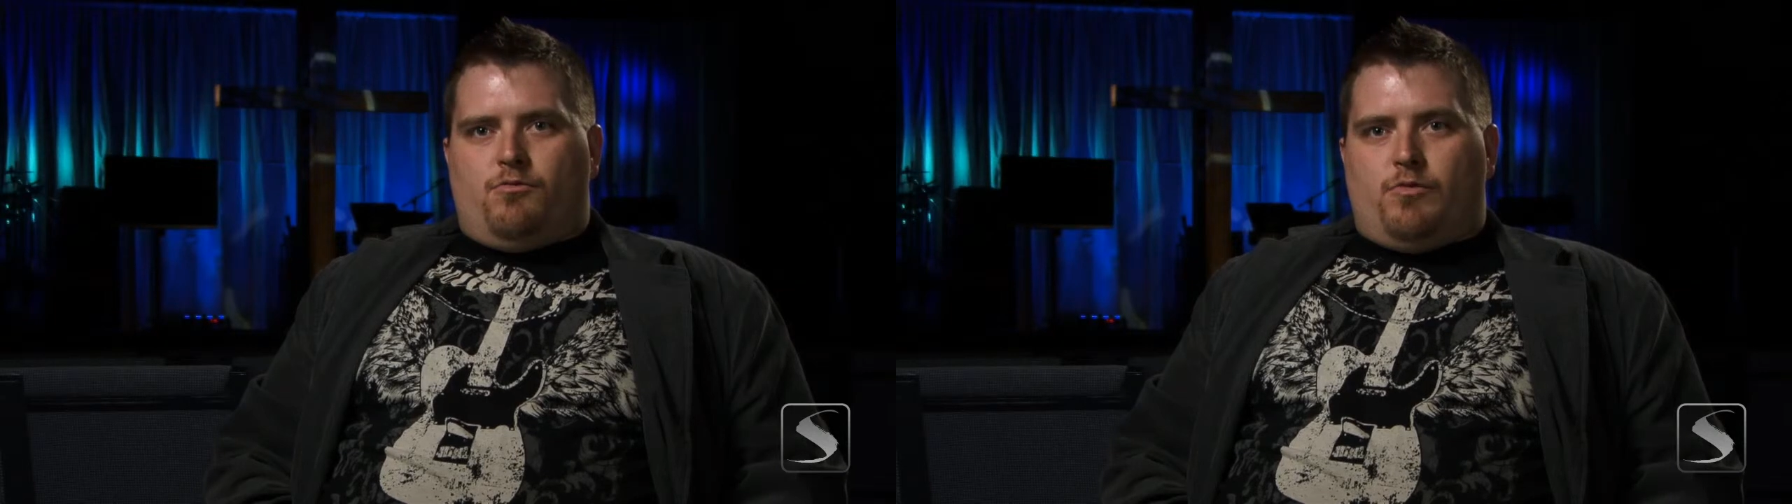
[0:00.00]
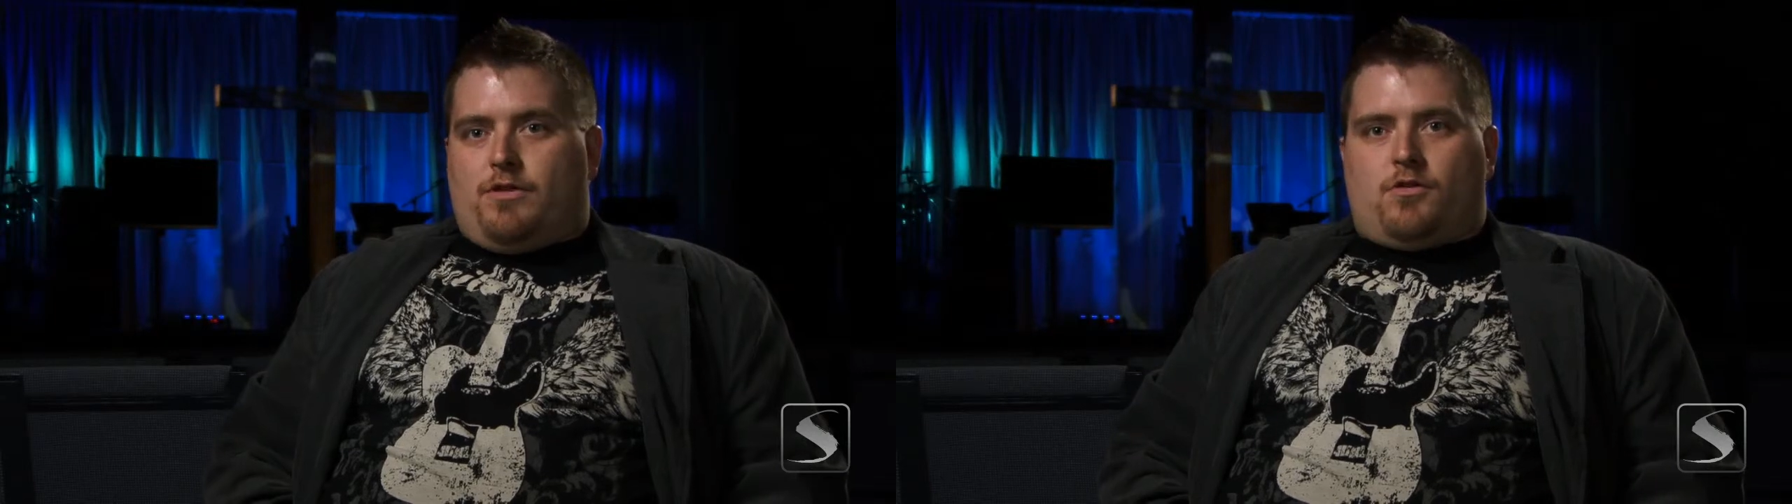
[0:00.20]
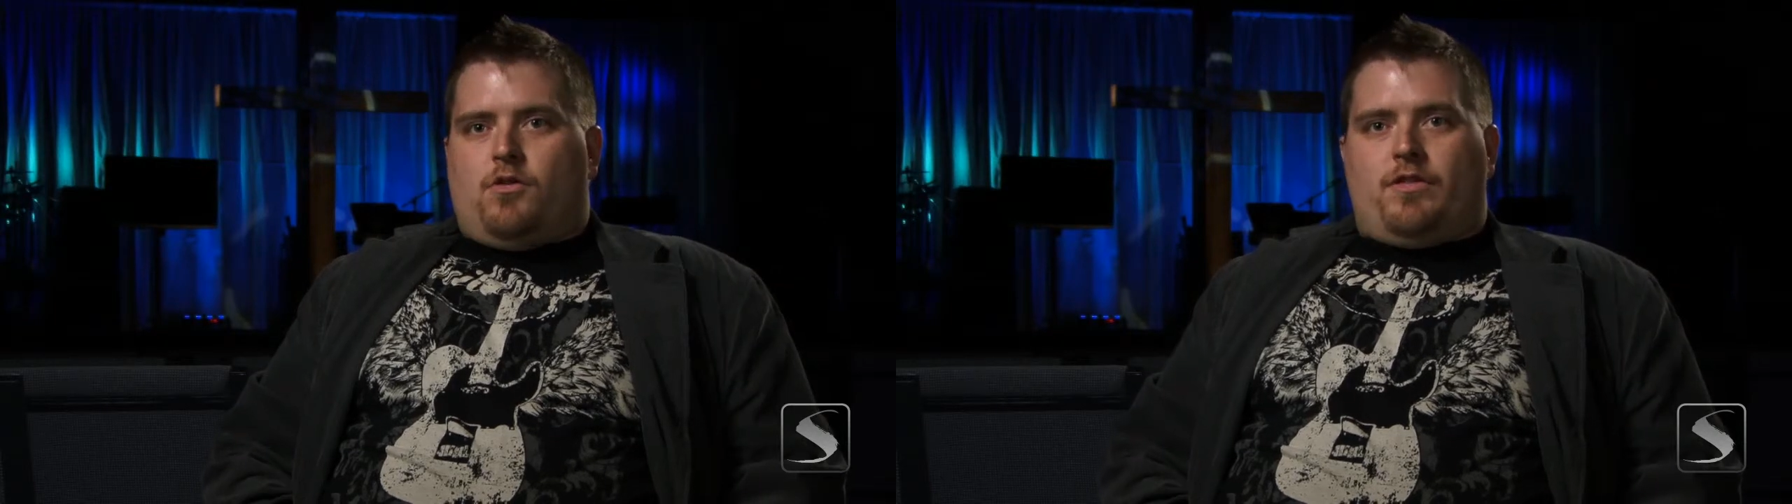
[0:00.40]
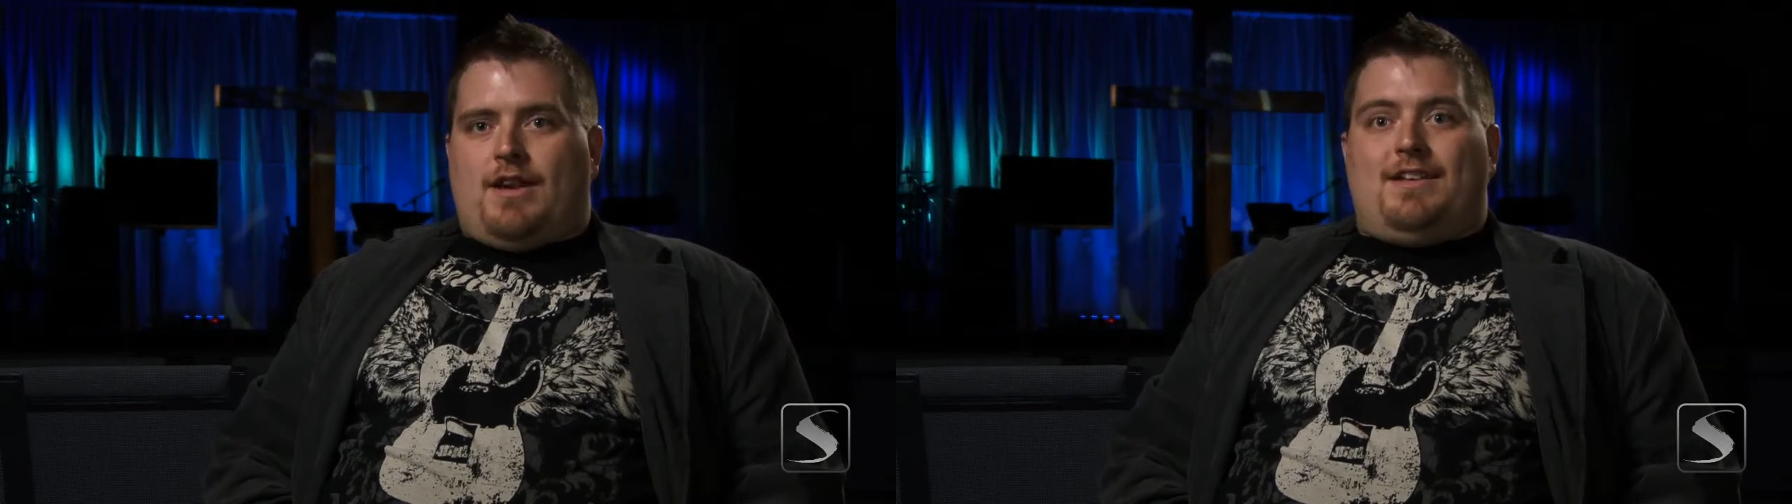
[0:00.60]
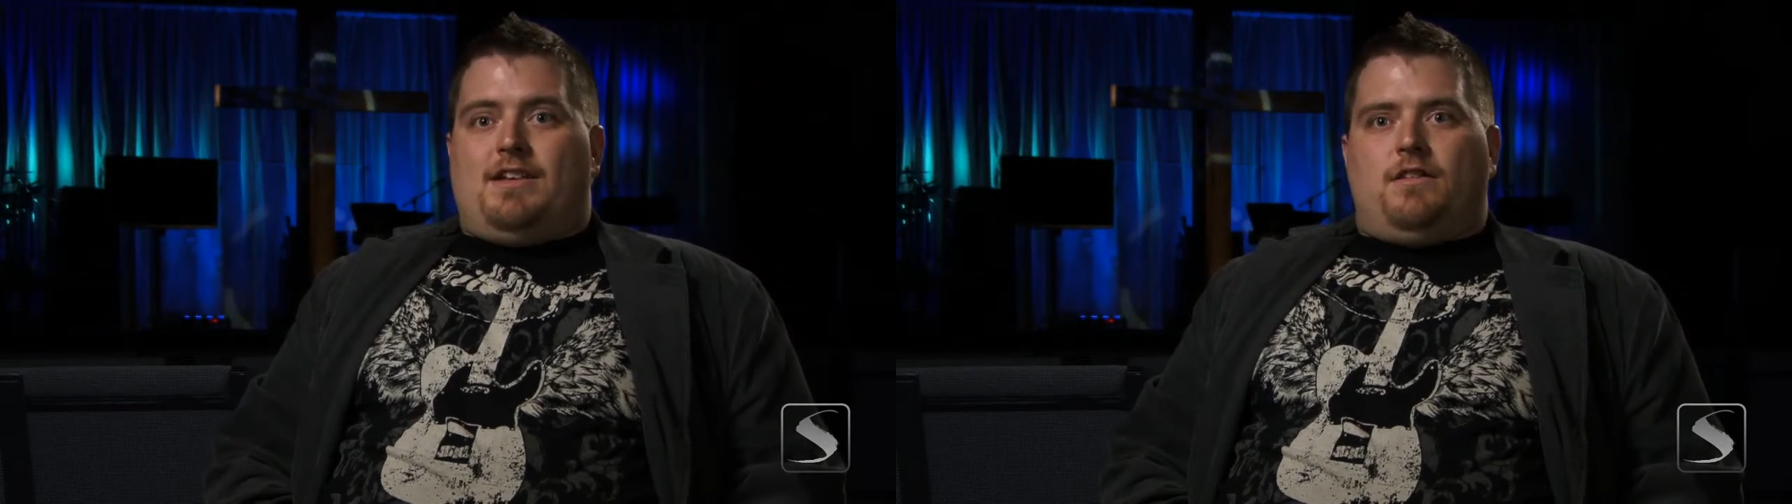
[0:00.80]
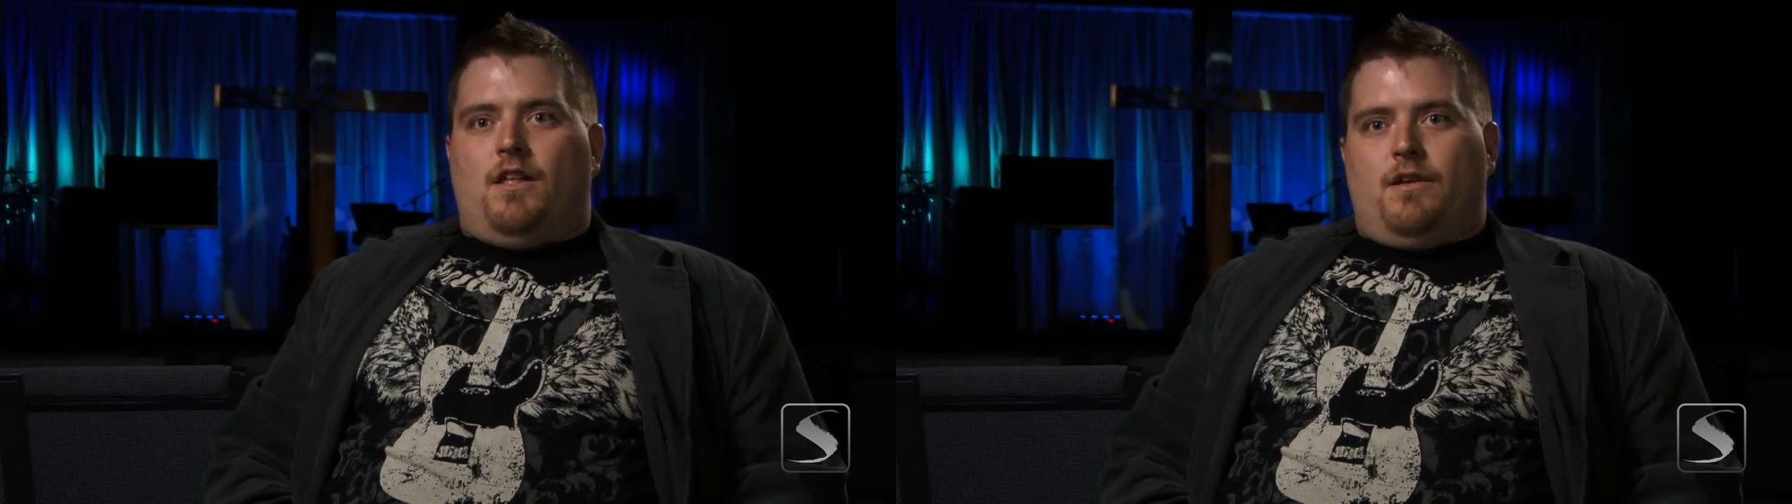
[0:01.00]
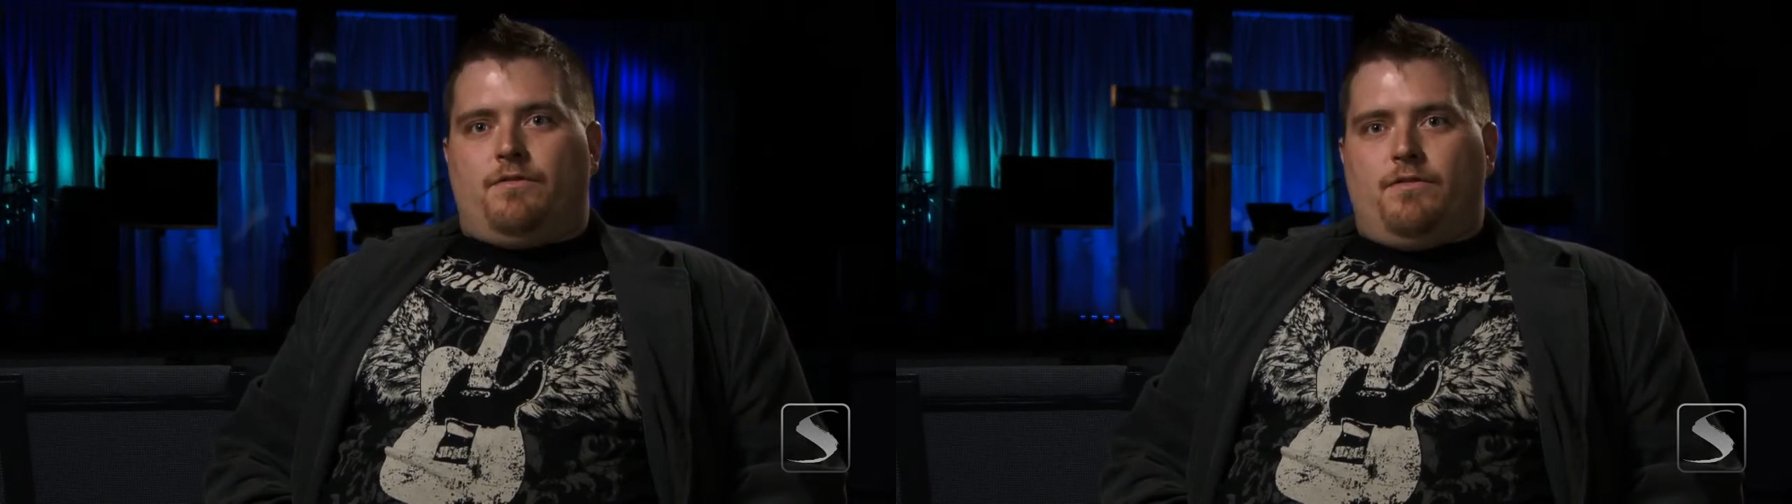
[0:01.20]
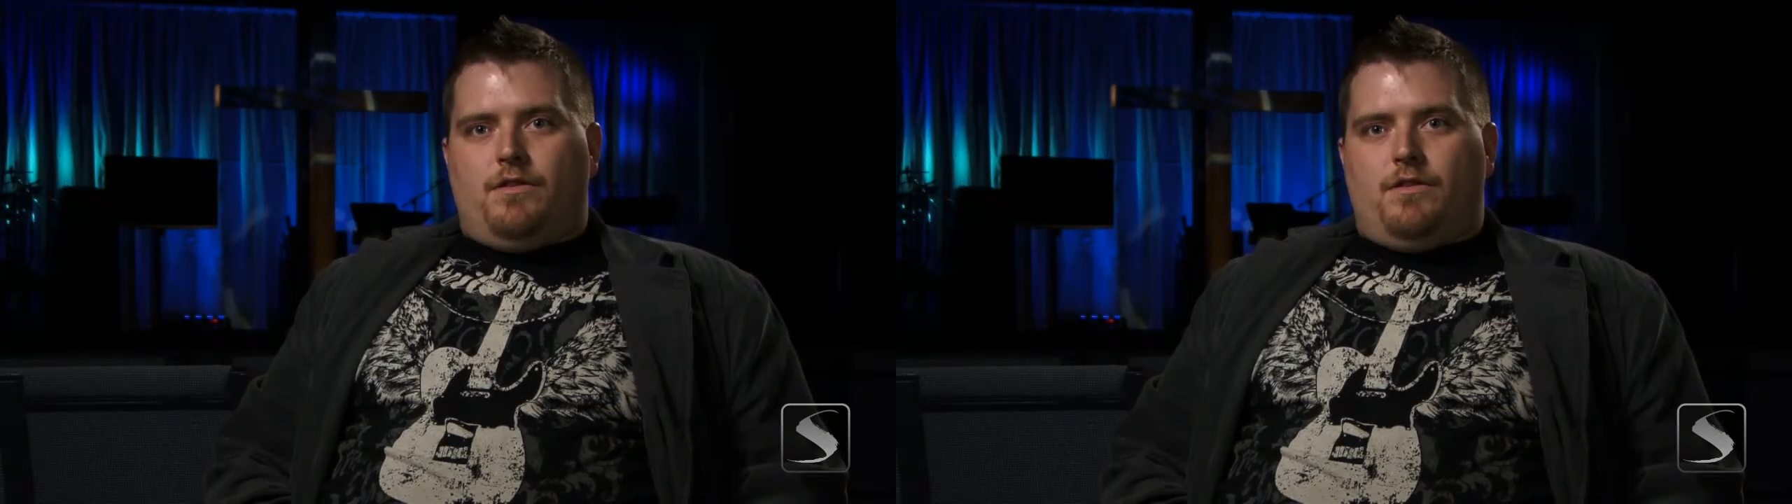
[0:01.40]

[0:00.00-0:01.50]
with a girl that I didn't love.